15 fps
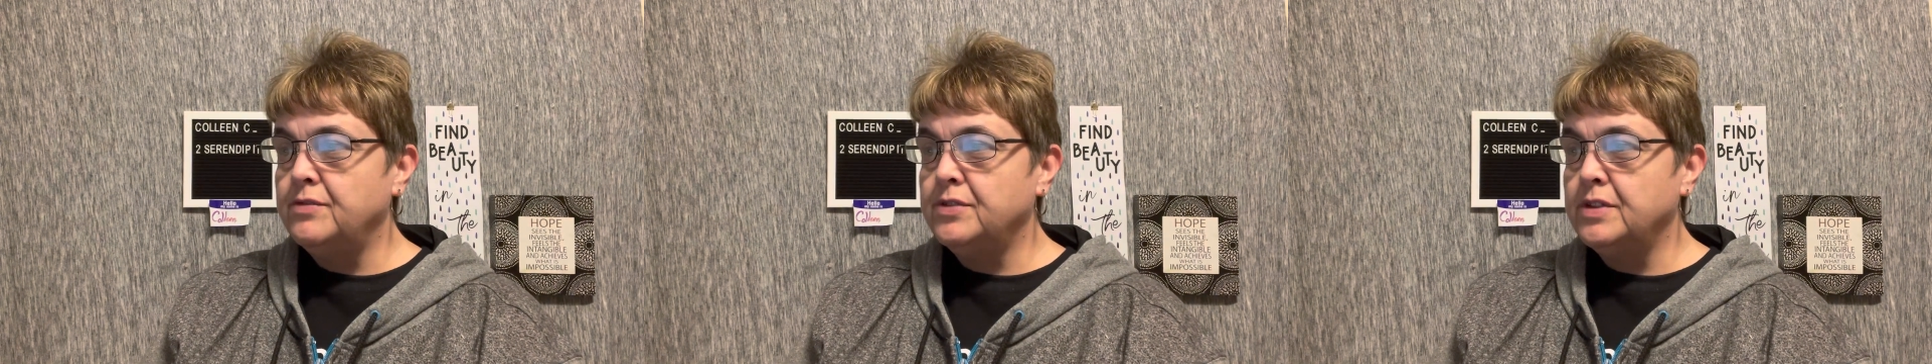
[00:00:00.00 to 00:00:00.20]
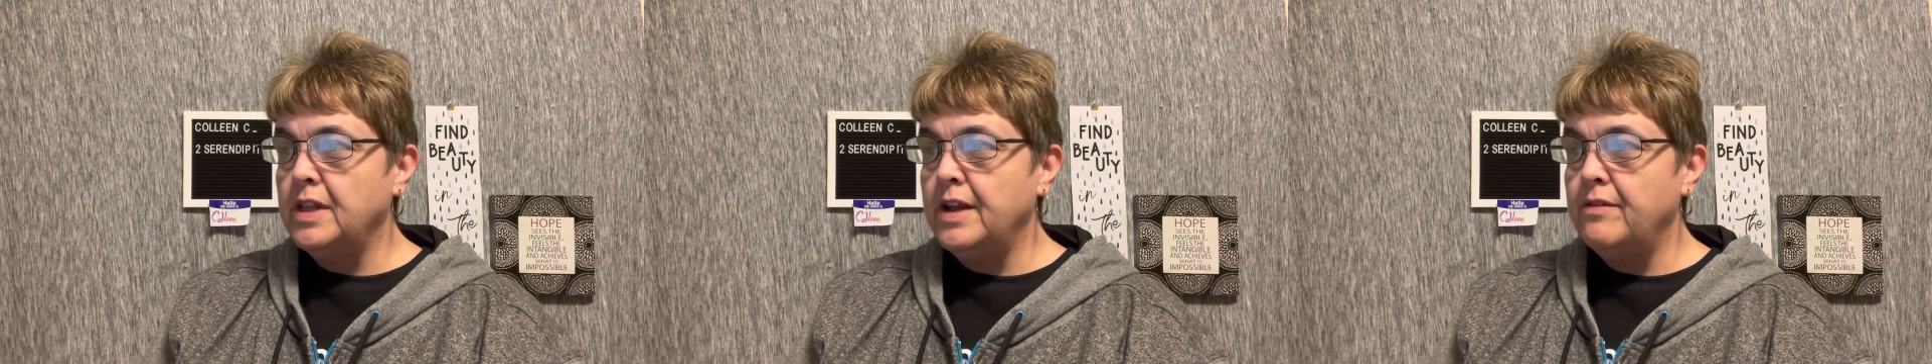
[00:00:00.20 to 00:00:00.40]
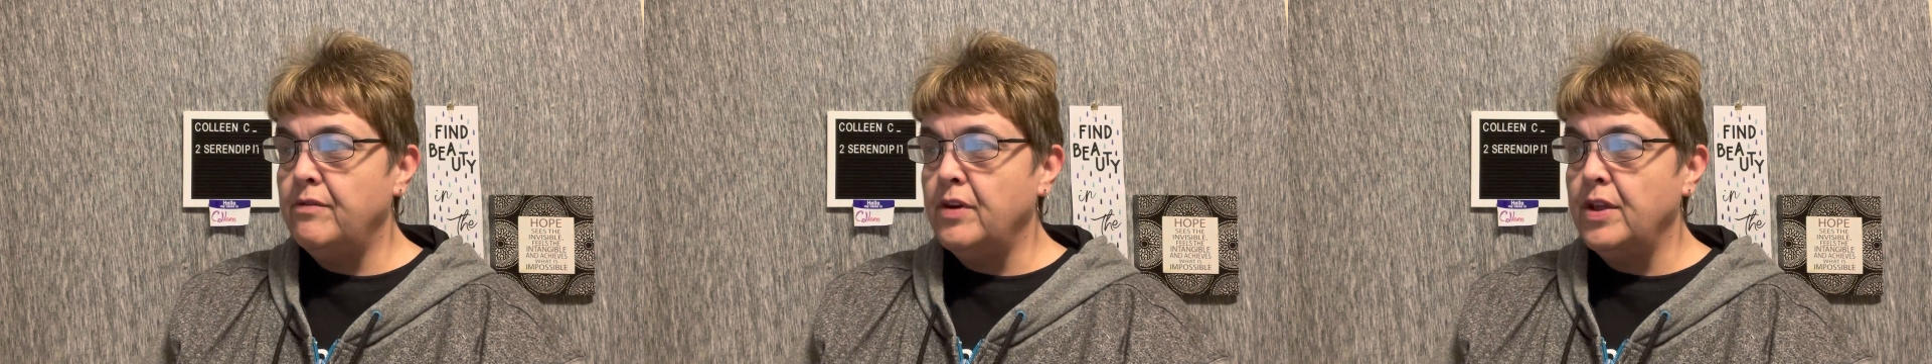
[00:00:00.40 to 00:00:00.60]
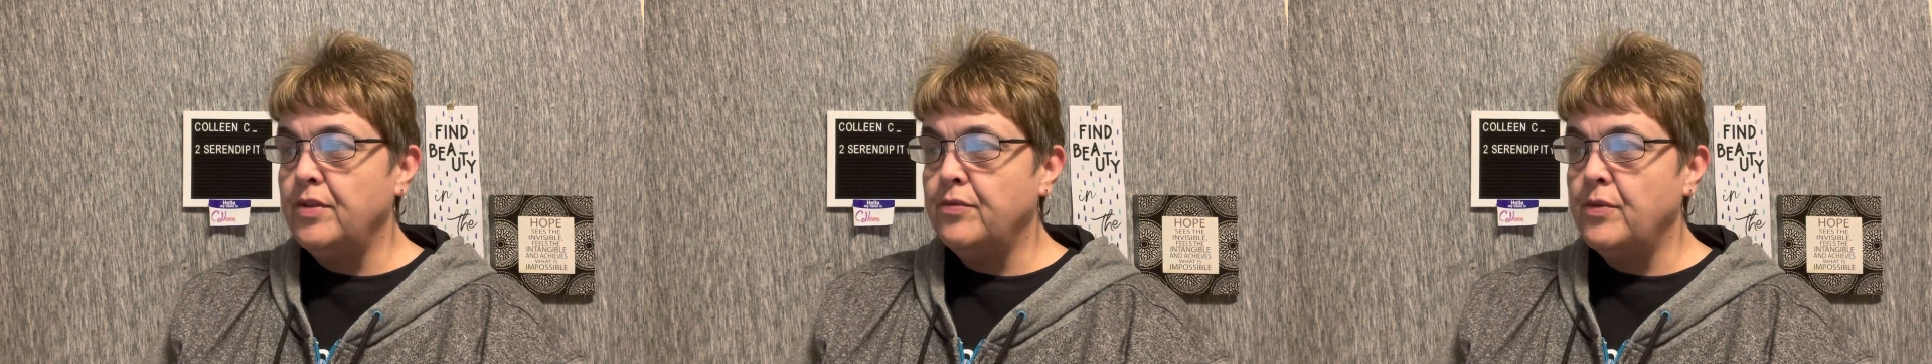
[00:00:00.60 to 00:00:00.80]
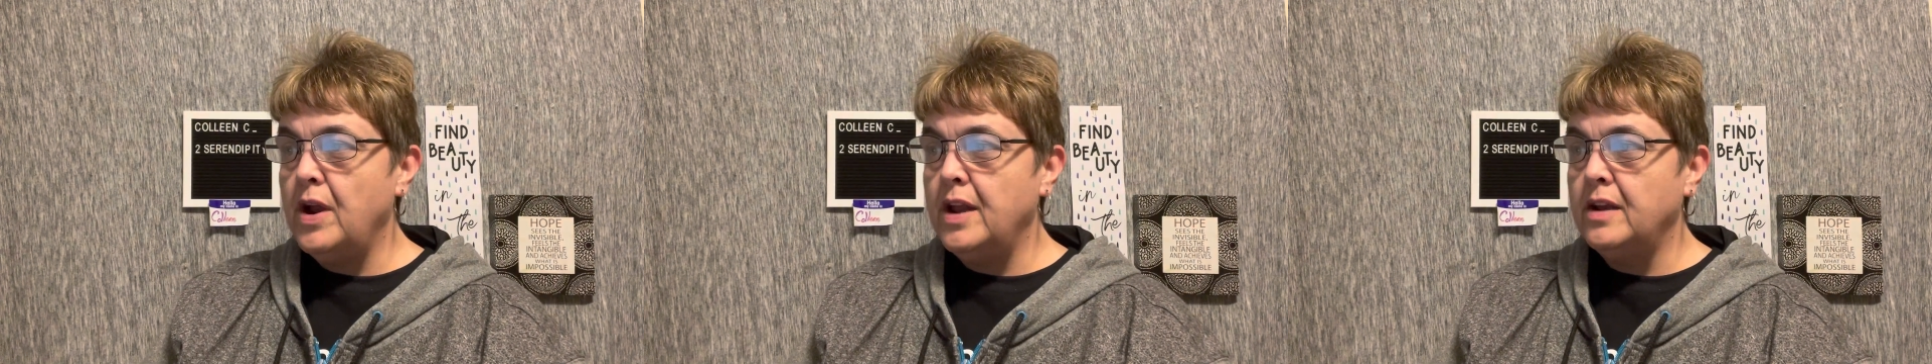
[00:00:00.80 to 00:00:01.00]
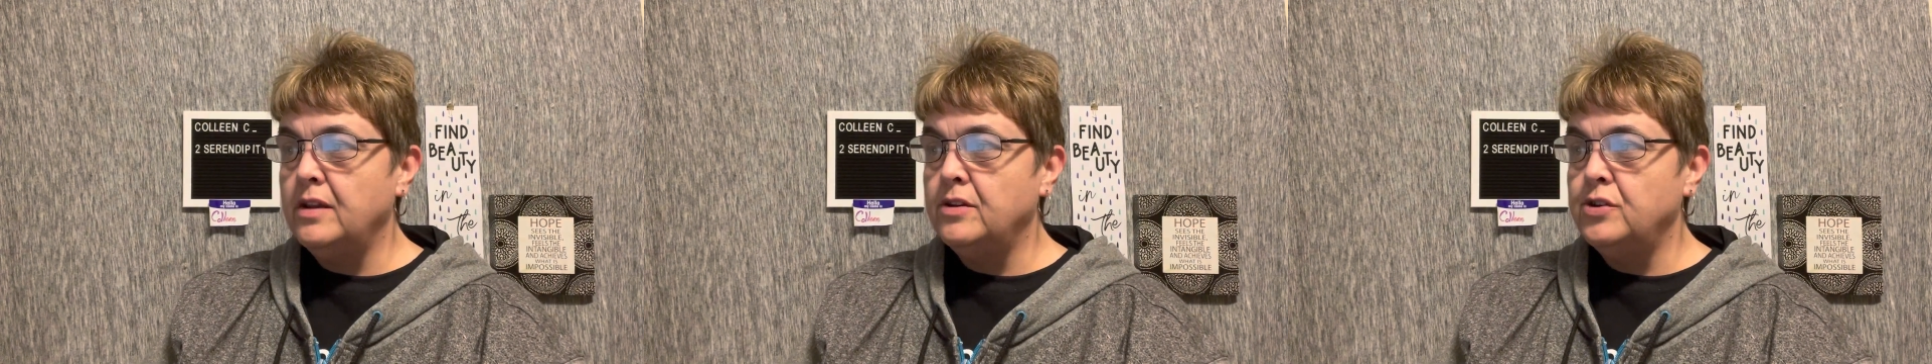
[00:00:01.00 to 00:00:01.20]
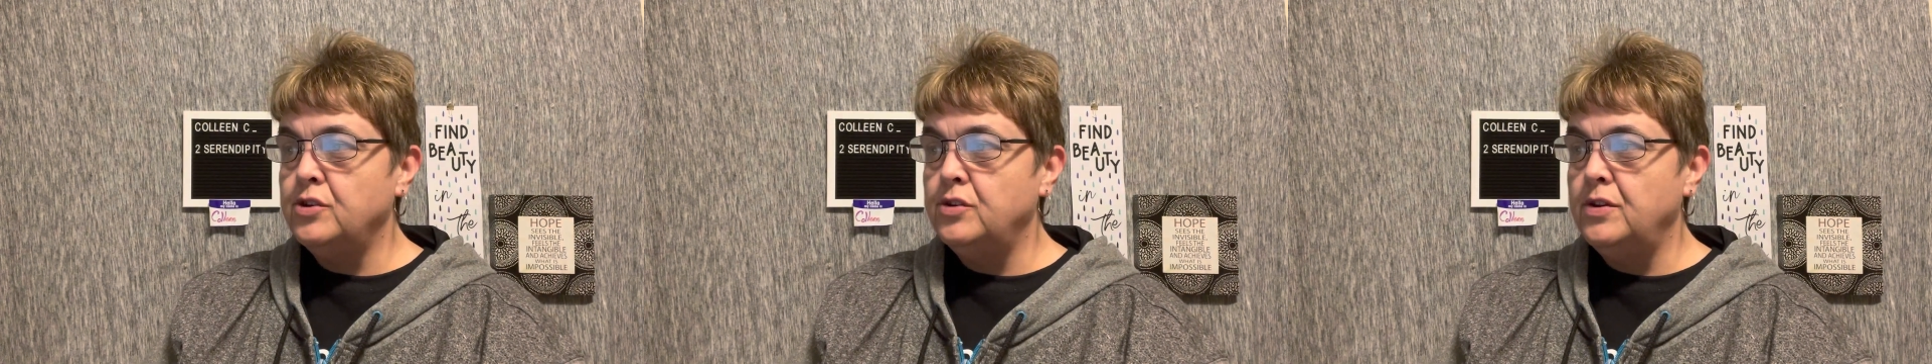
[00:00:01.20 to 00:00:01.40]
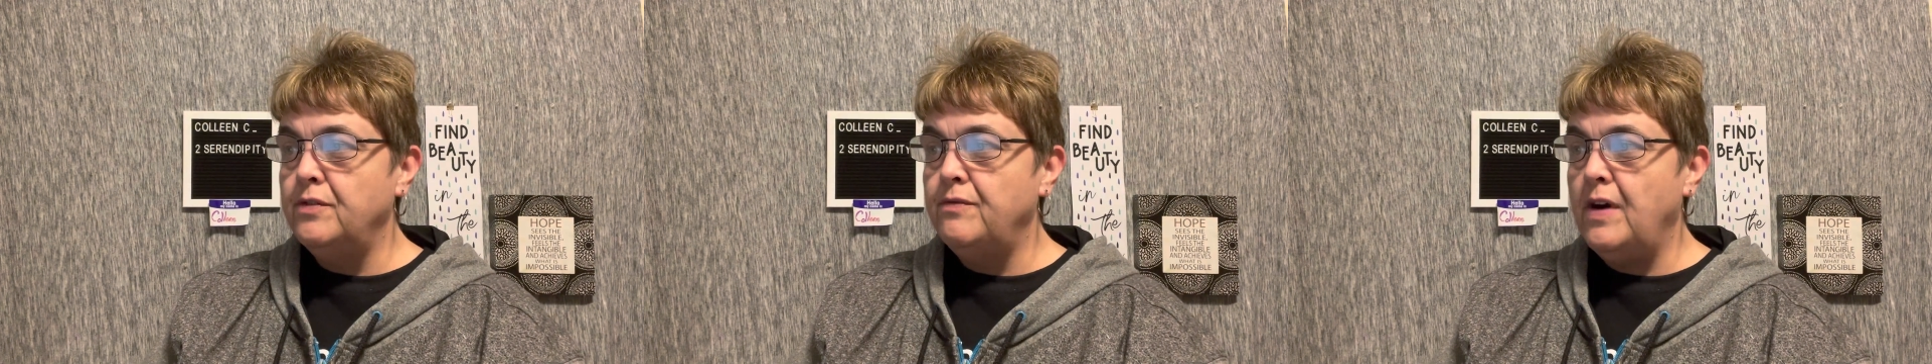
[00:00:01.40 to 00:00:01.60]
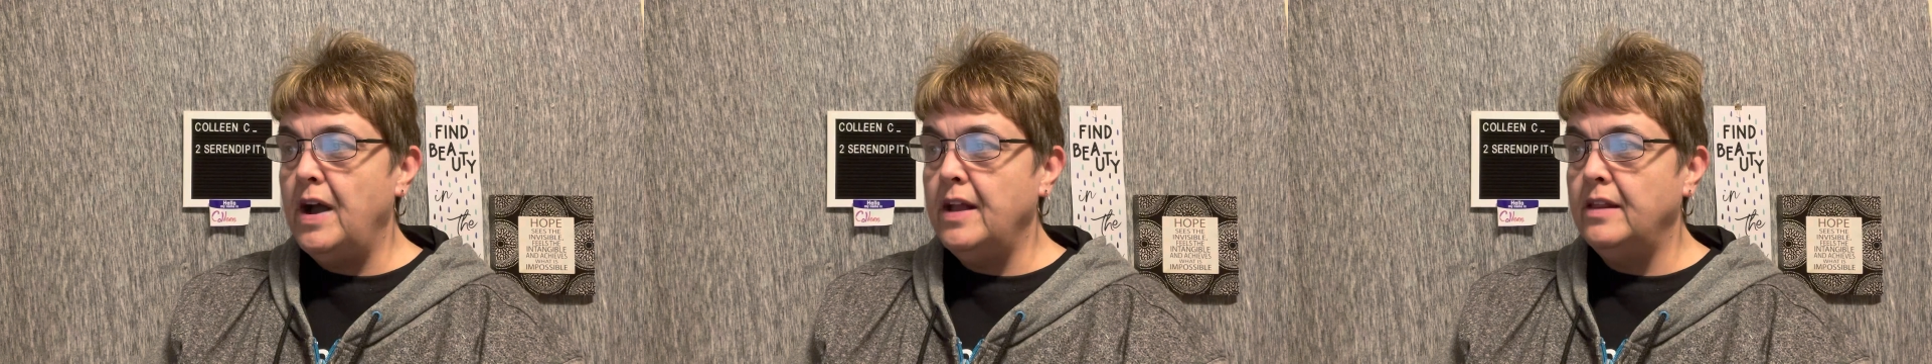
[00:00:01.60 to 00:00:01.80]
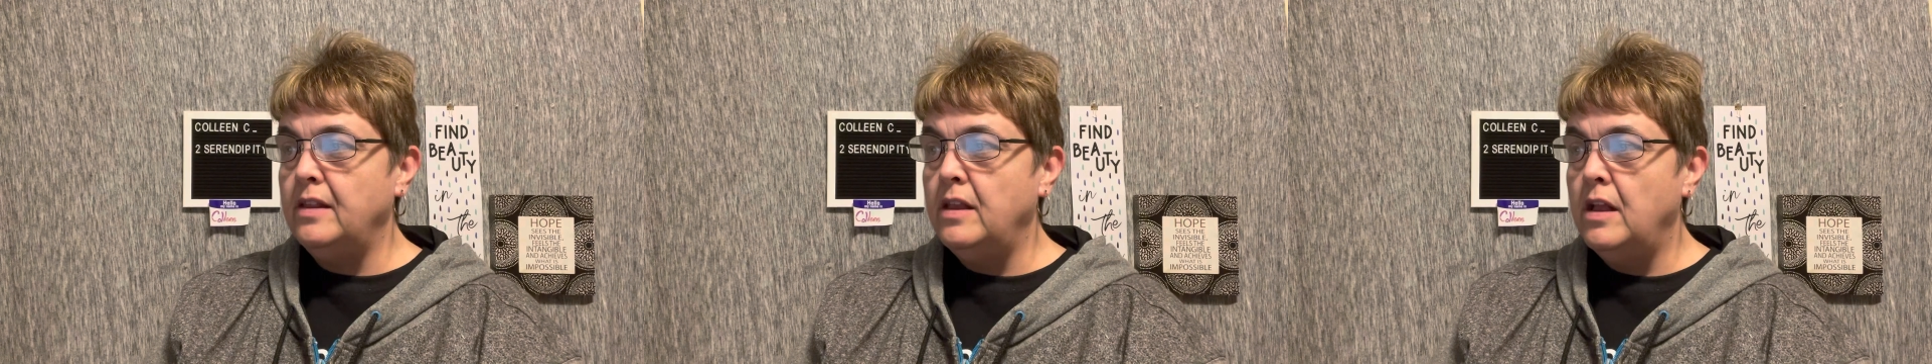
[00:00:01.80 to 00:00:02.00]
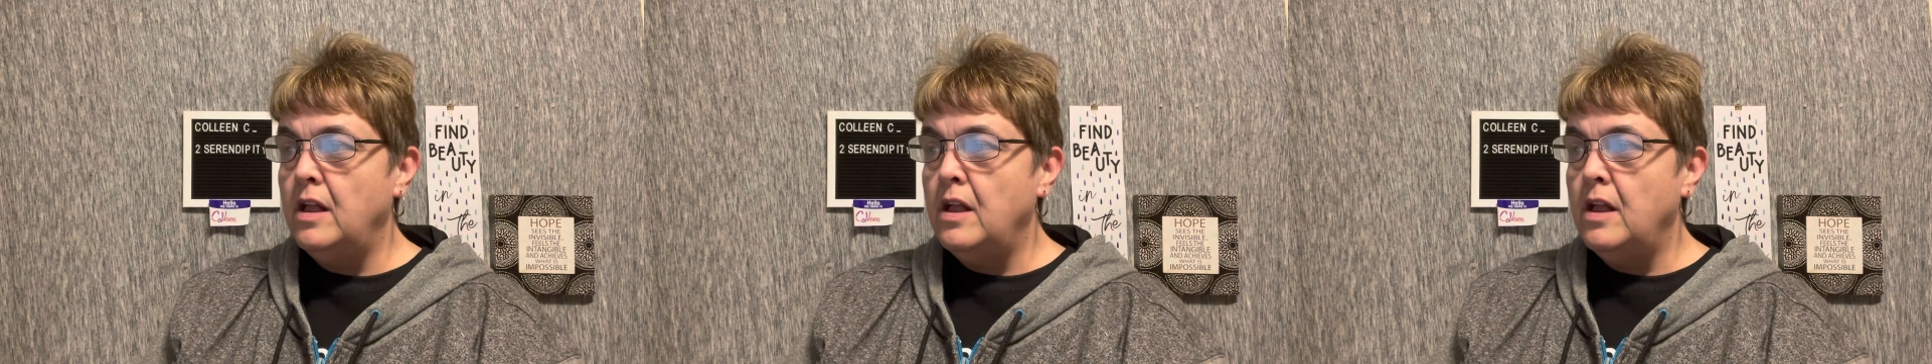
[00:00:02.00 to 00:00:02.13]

slavery threatened to divide